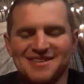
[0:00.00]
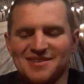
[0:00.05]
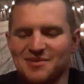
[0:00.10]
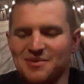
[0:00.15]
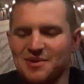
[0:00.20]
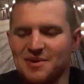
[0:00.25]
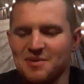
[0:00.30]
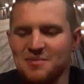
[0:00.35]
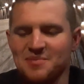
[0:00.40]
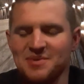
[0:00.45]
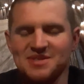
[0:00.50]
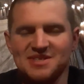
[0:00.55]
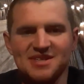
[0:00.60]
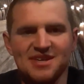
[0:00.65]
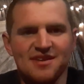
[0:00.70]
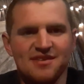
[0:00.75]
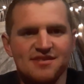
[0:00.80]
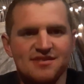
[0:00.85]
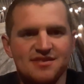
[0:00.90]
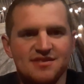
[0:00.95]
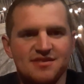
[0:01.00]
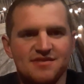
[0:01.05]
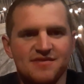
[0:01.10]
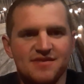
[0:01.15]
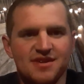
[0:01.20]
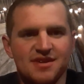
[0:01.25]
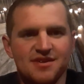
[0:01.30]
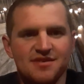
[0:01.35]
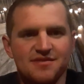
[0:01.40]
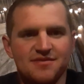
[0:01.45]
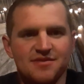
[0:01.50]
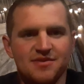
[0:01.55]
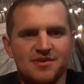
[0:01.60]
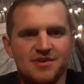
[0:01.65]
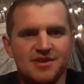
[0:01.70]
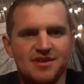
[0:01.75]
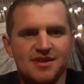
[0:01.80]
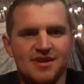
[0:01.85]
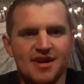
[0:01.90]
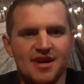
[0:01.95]
wanted to put together this video for
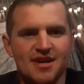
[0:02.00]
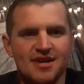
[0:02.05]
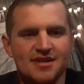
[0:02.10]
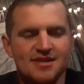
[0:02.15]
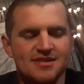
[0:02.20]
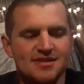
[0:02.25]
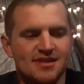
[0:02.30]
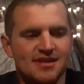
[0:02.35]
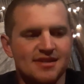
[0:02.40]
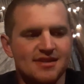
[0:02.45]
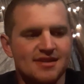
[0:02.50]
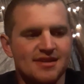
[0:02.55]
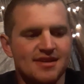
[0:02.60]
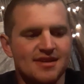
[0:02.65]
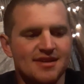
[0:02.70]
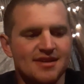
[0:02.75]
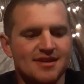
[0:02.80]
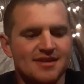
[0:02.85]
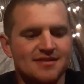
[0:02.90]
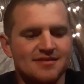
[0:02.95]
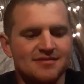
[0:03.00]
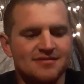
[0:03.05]
you guys, and there